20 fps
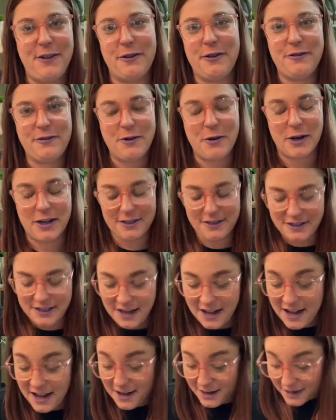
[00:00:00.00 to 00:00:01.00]
of course.
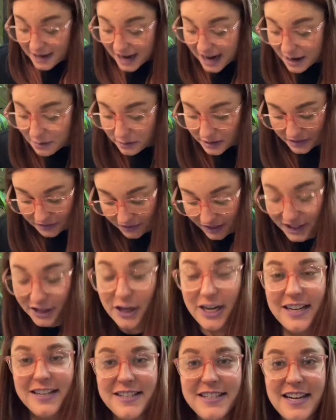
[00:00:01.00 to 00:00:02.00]
I was
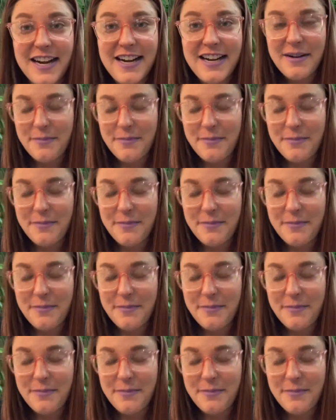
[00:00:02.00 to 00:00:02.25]
very excited